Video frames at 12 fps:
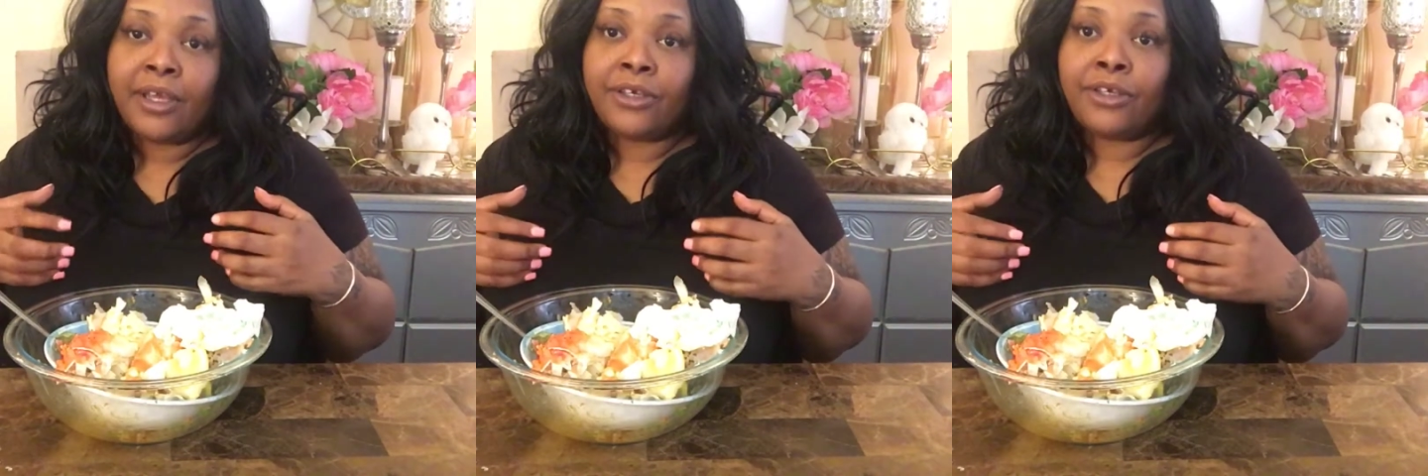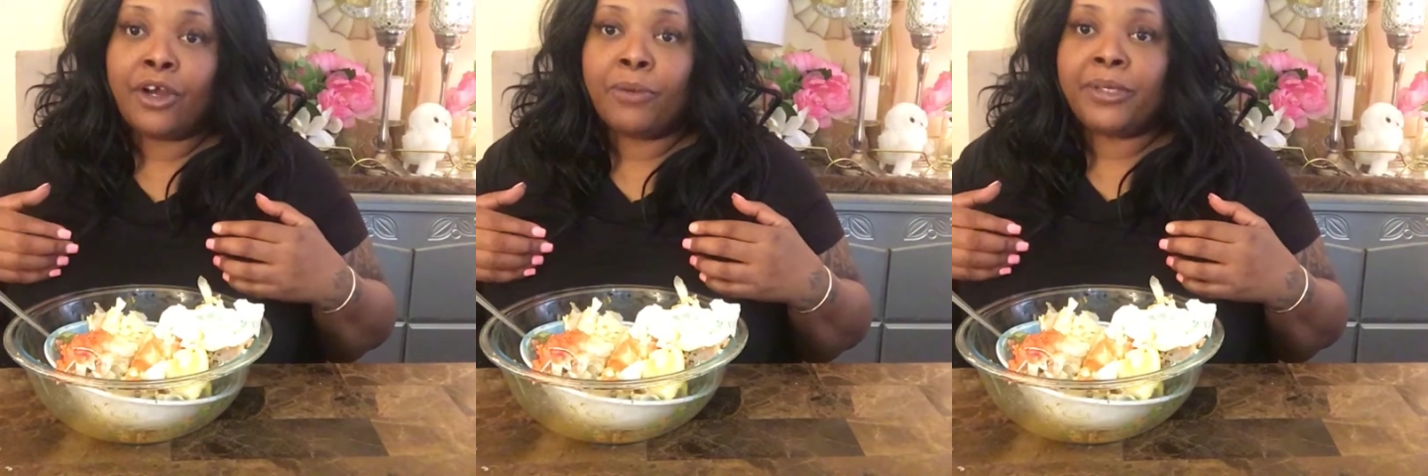
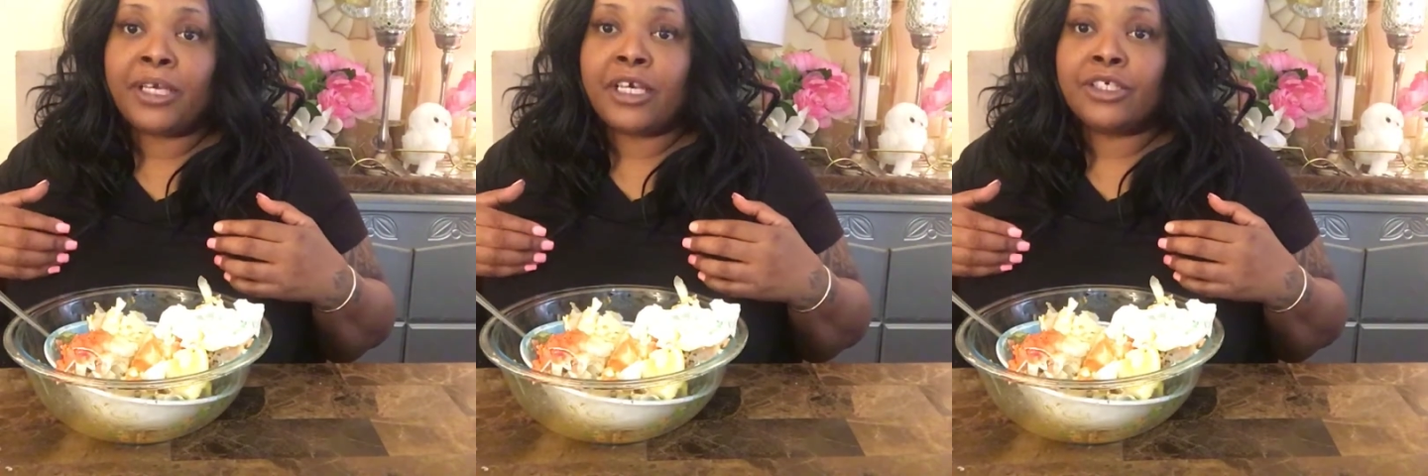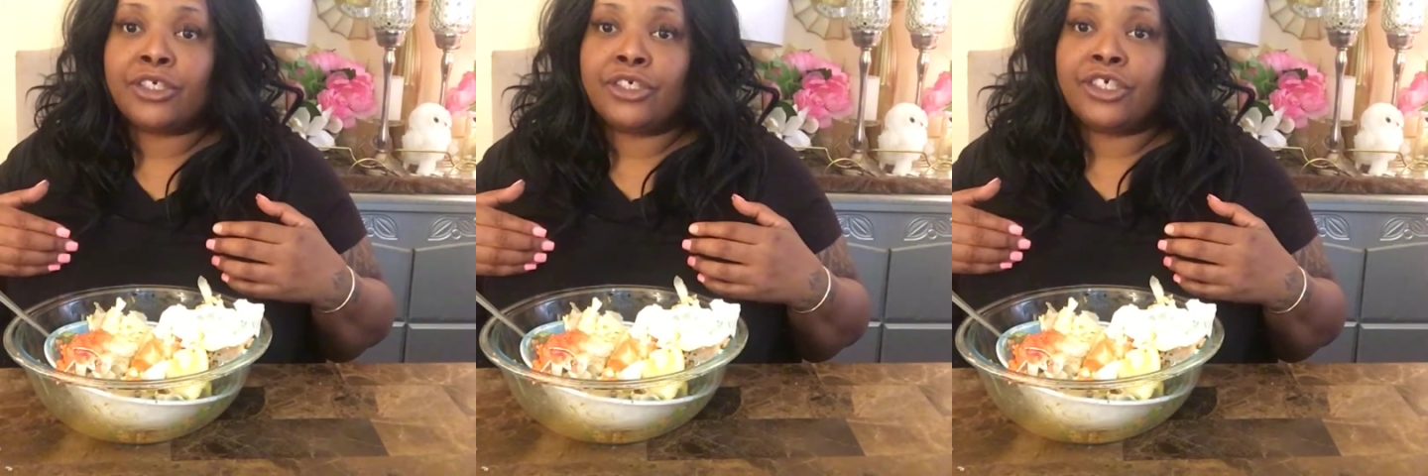
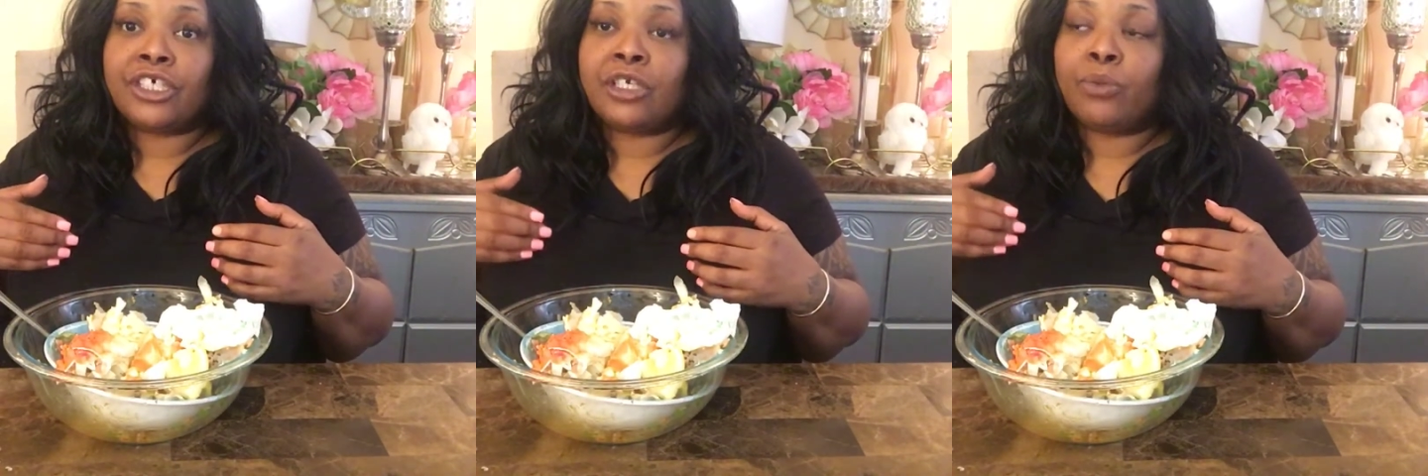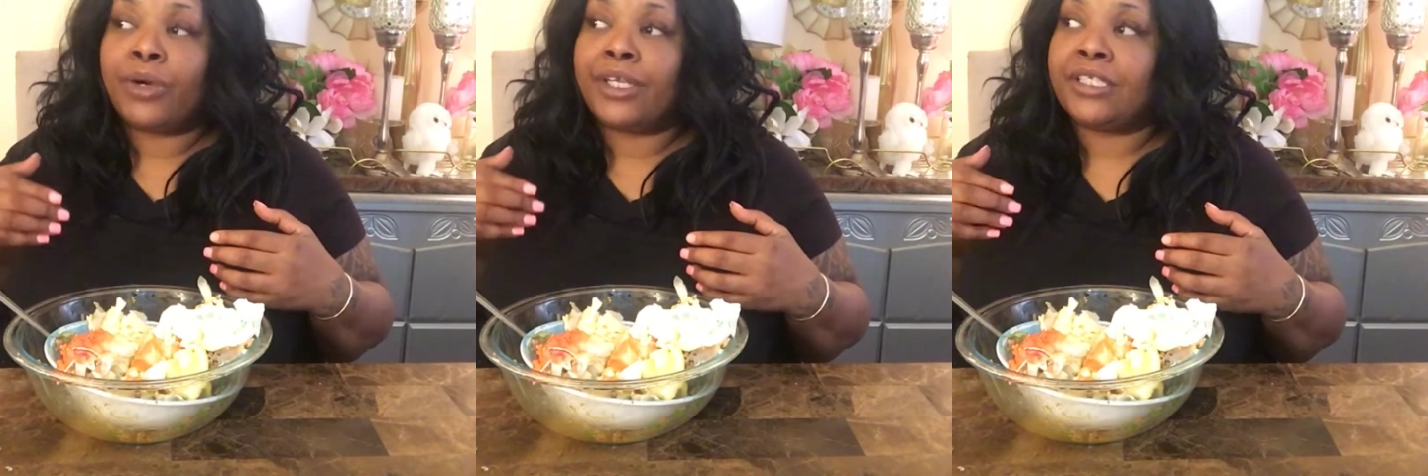because she
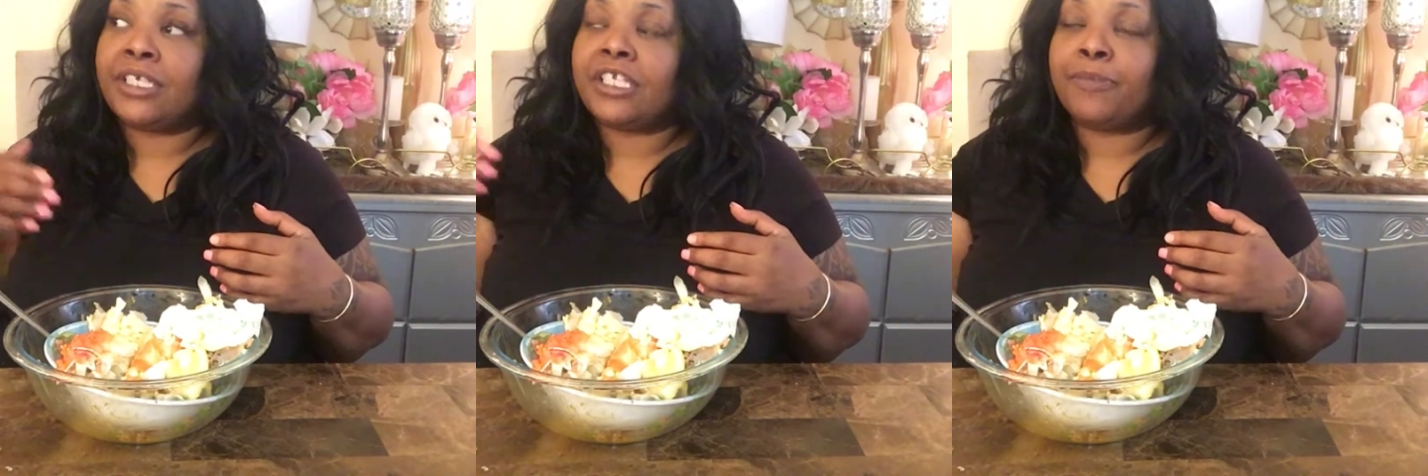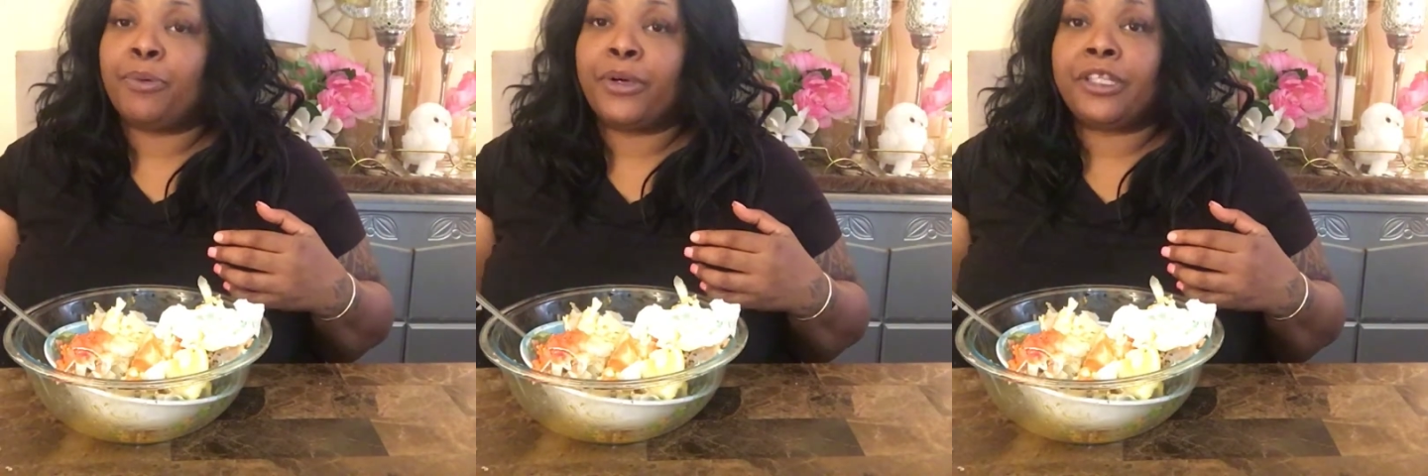didn't want to
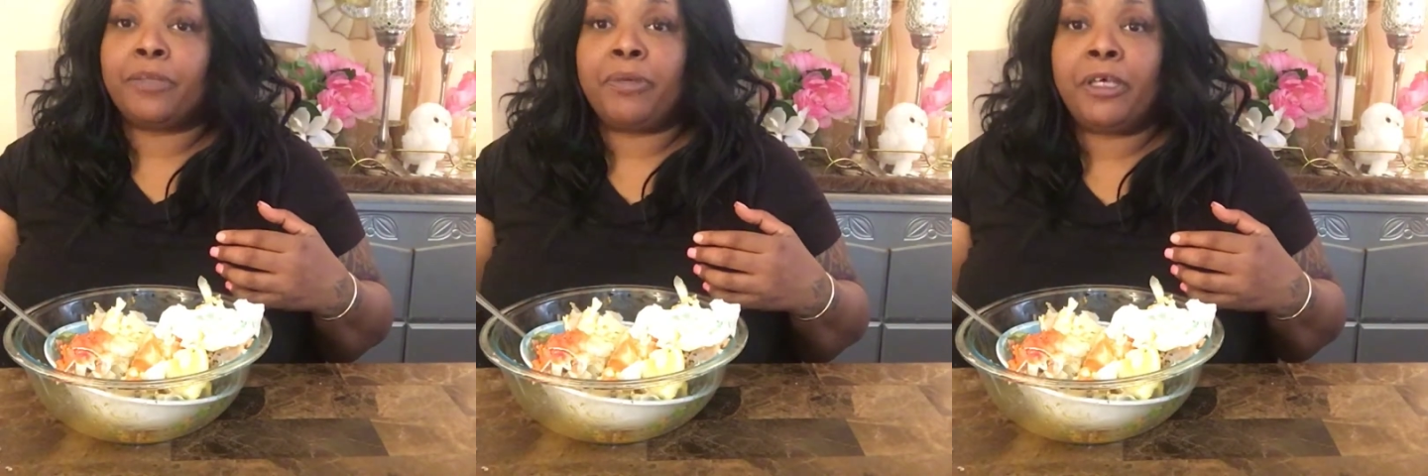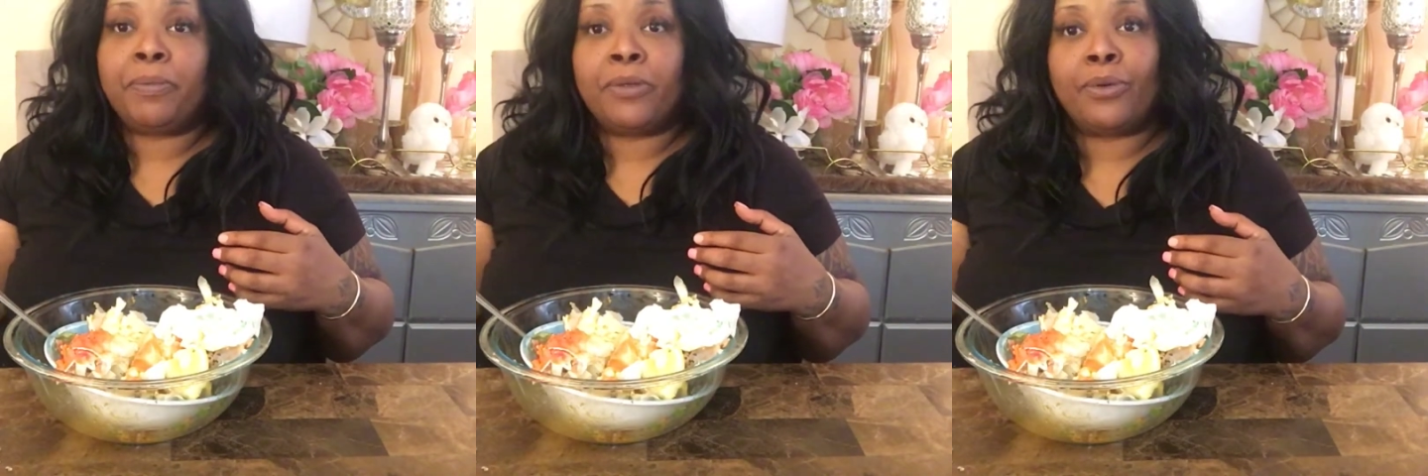disappoint the
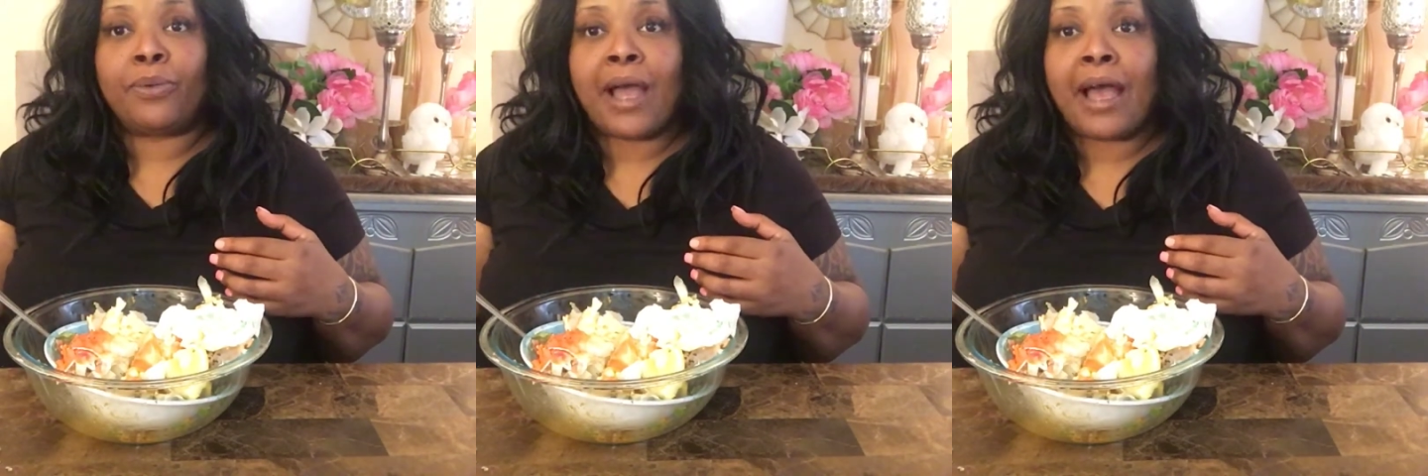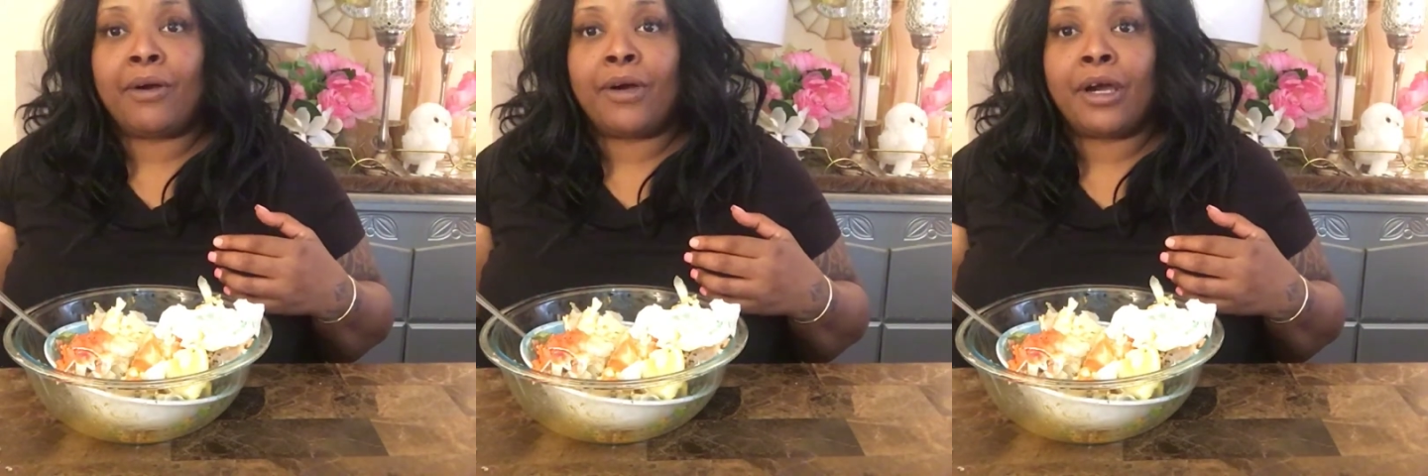people
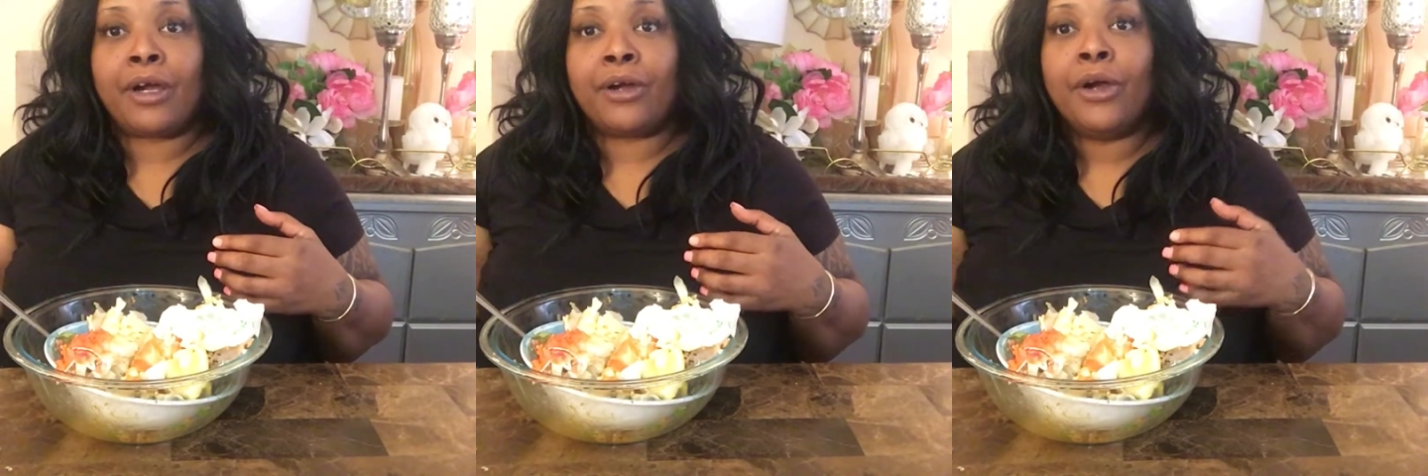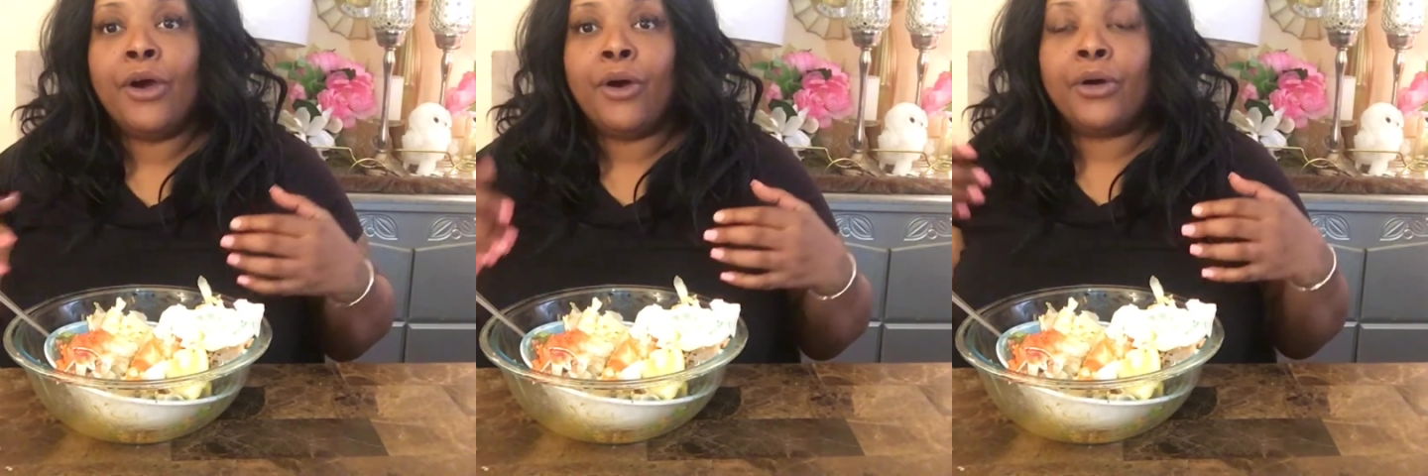around her